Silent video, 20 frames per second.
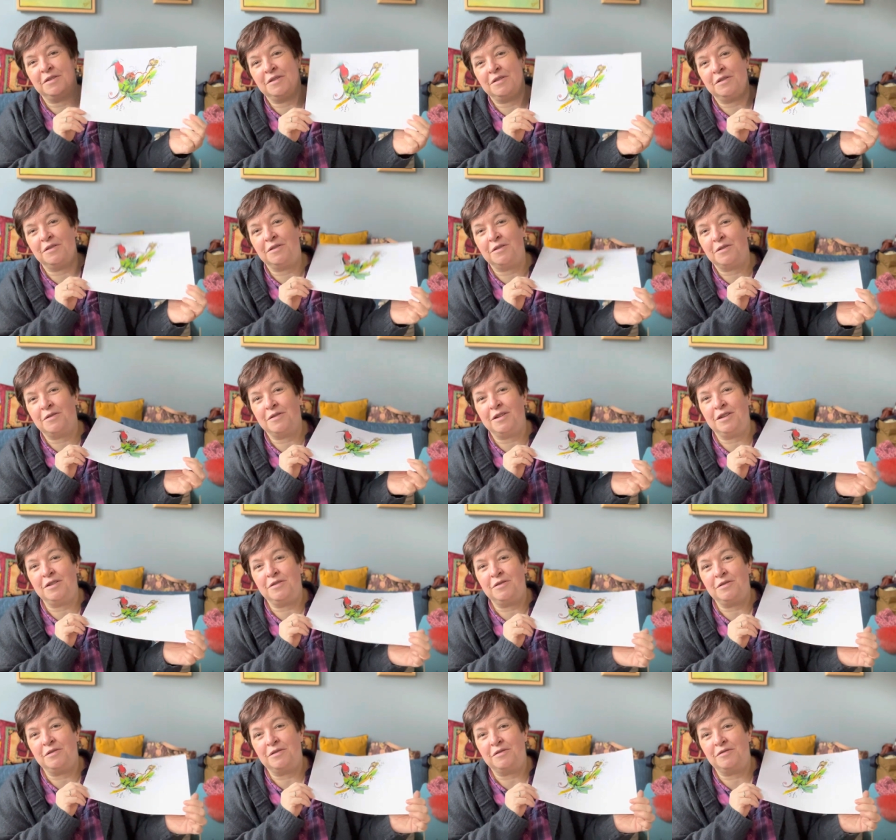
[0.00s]
to go
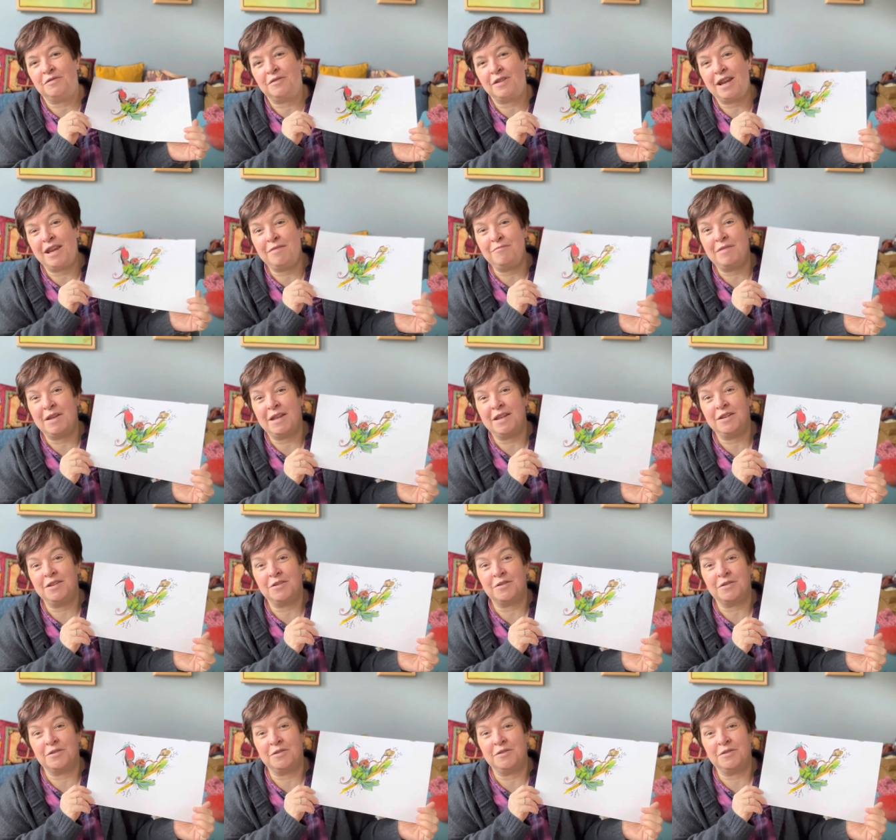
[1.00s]
into a frame and
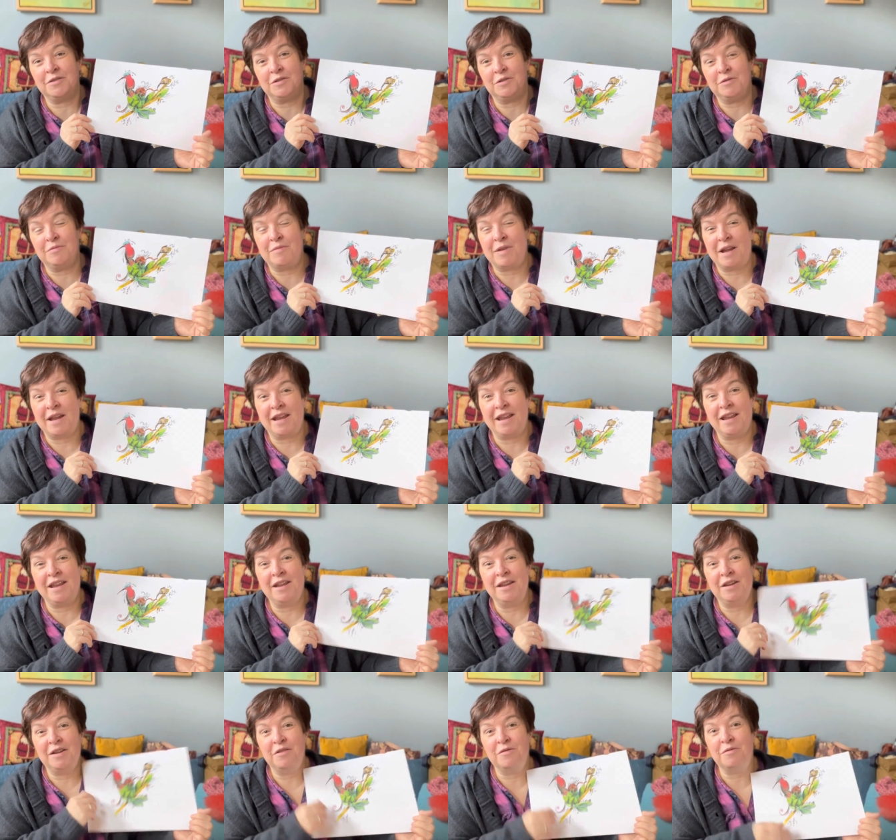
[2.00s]
onto my
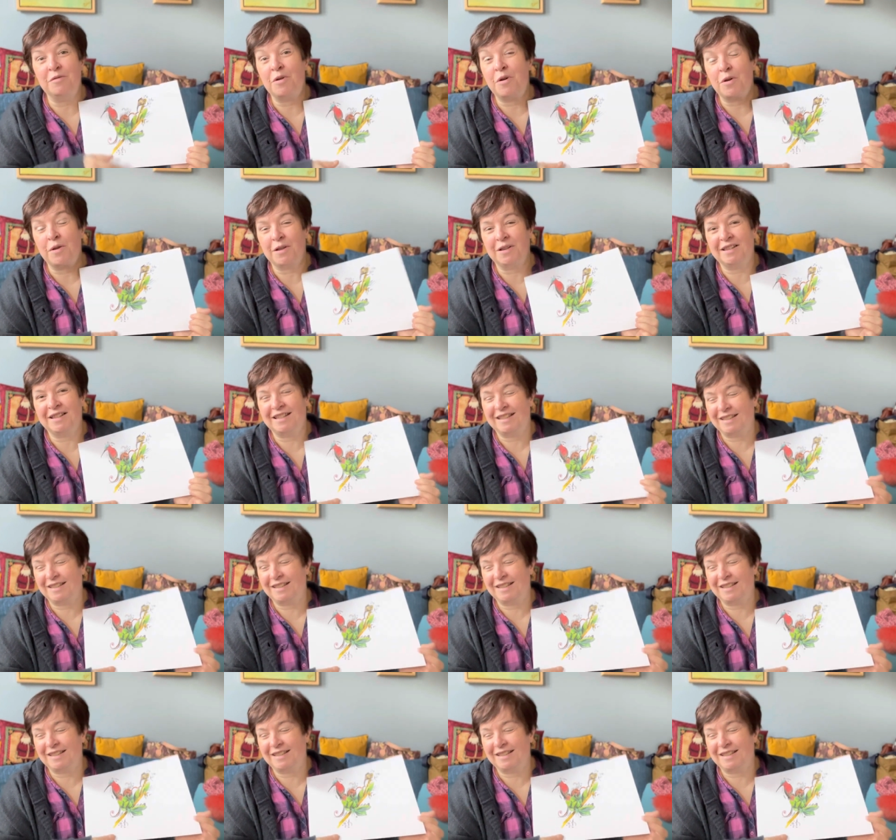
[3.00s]
wall.